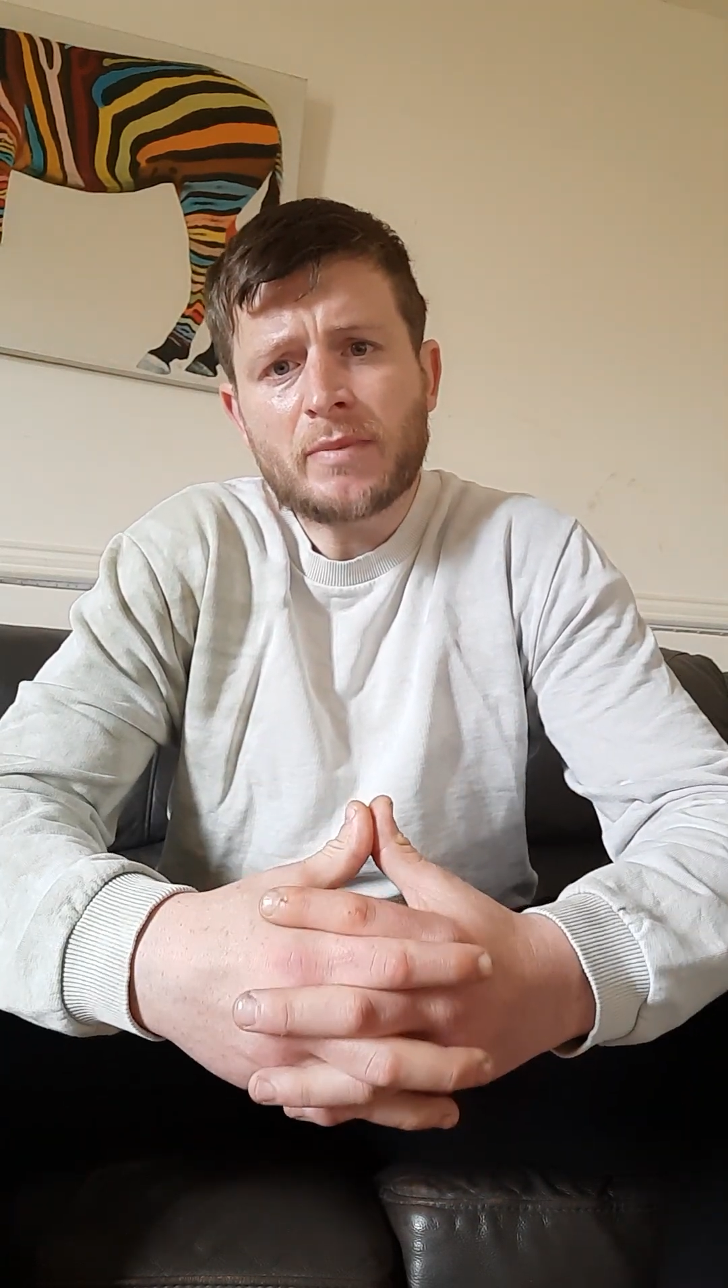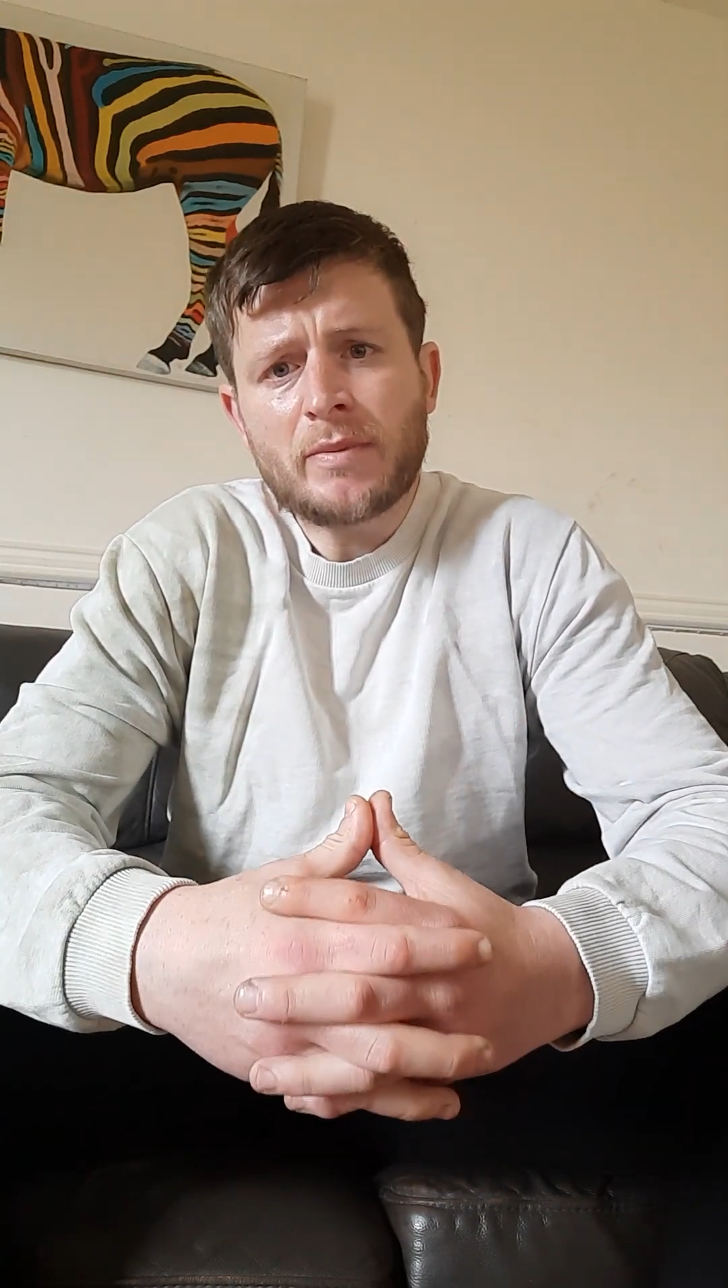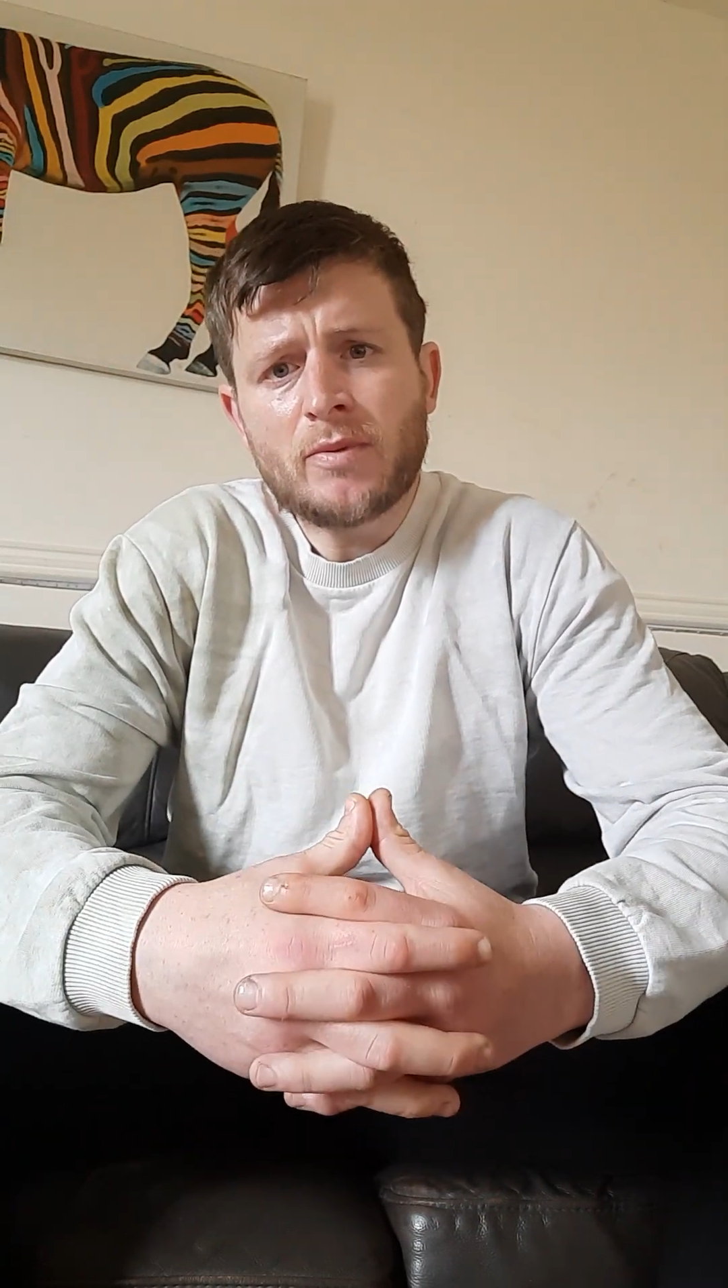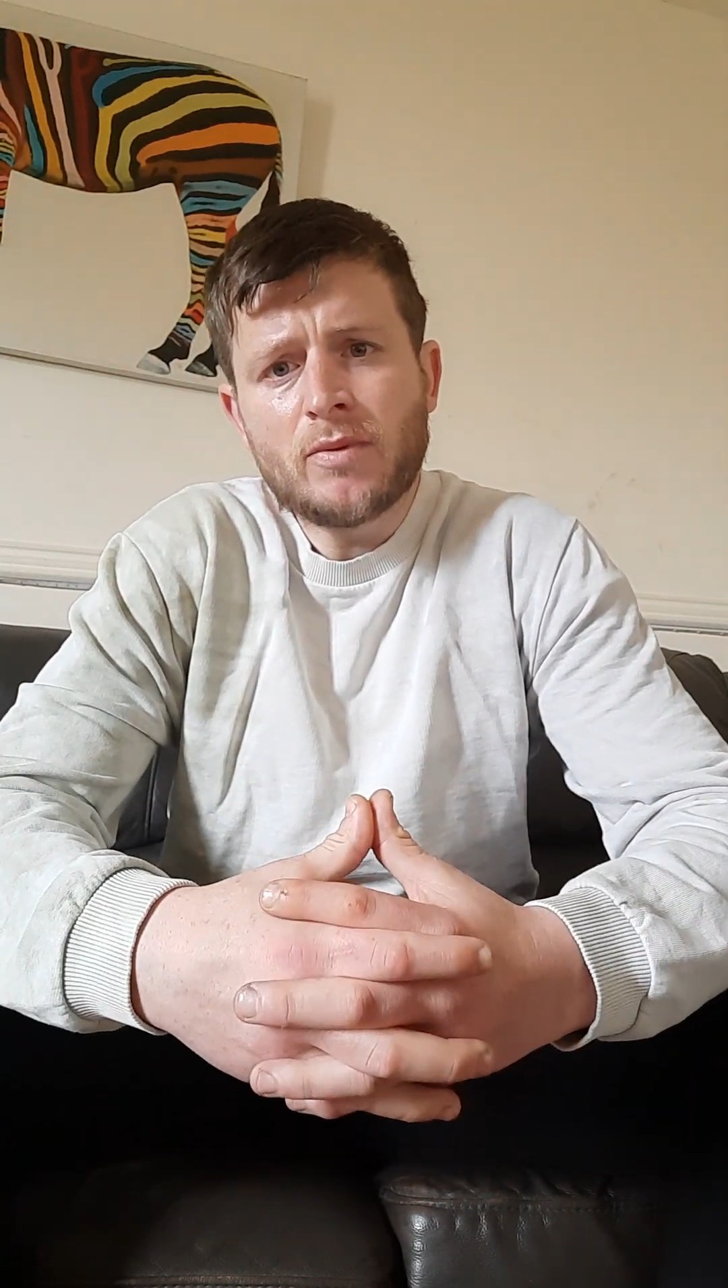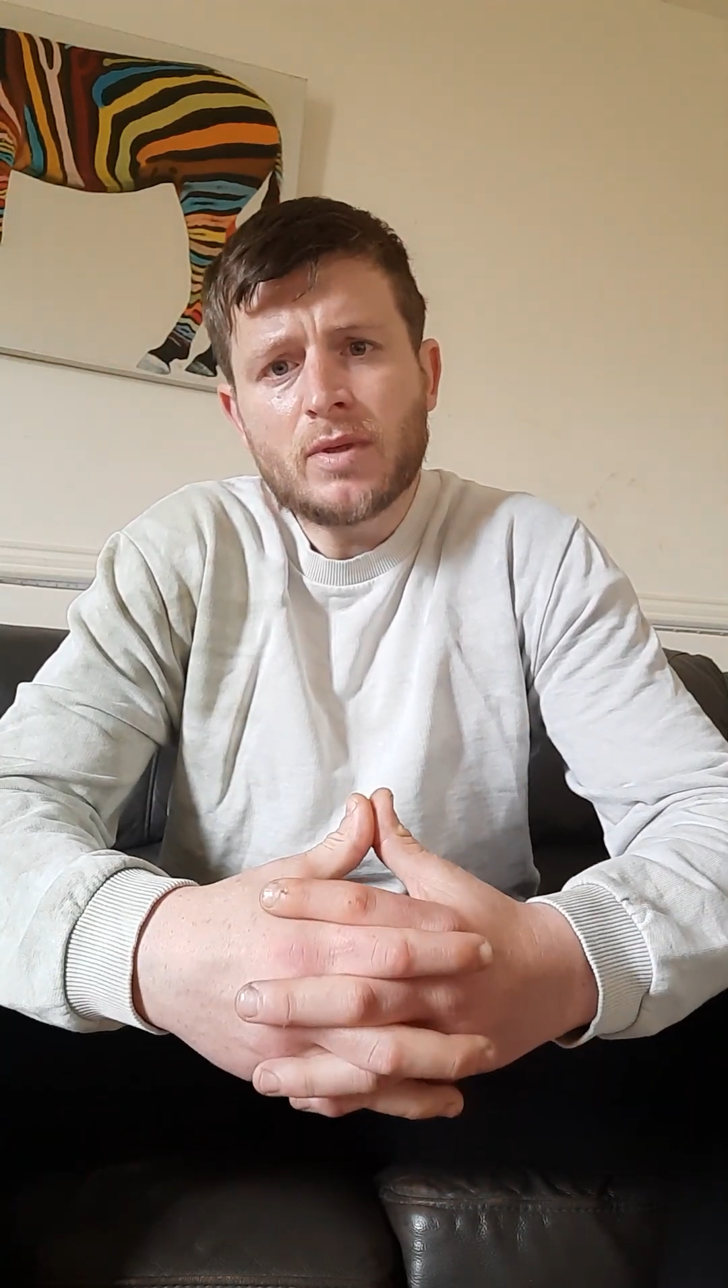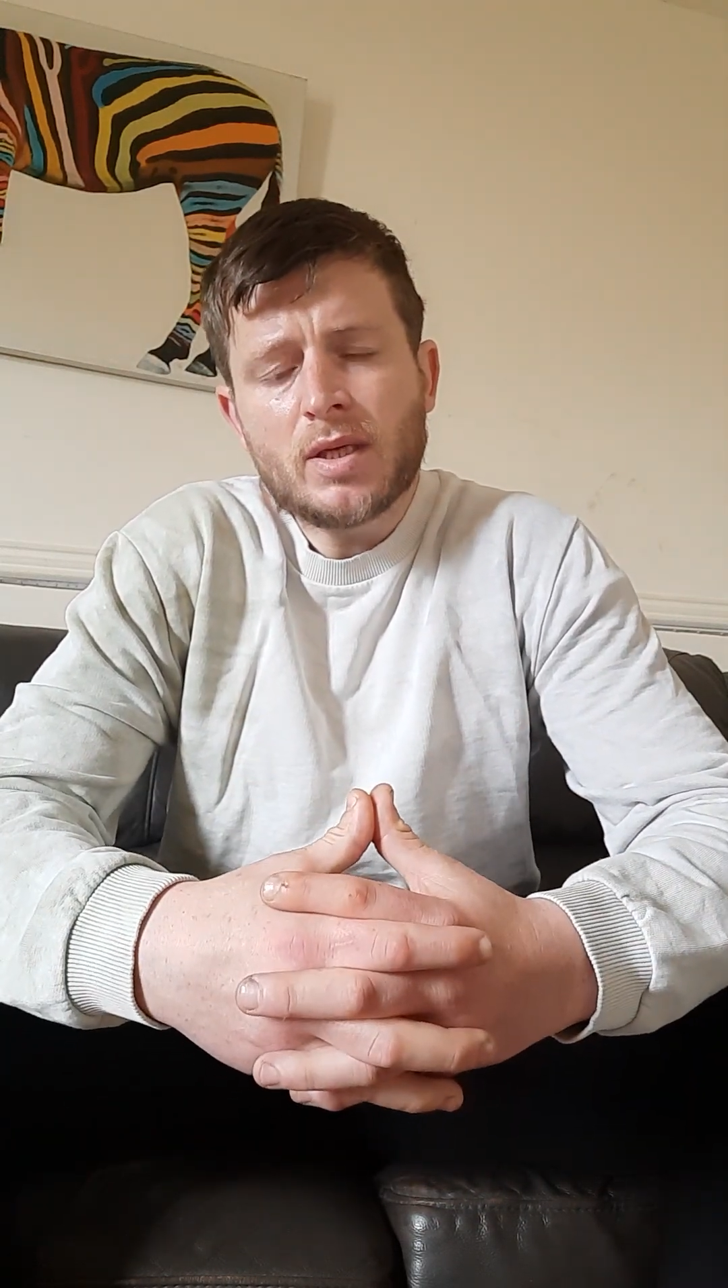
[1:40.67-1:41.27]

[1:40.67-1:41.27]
people.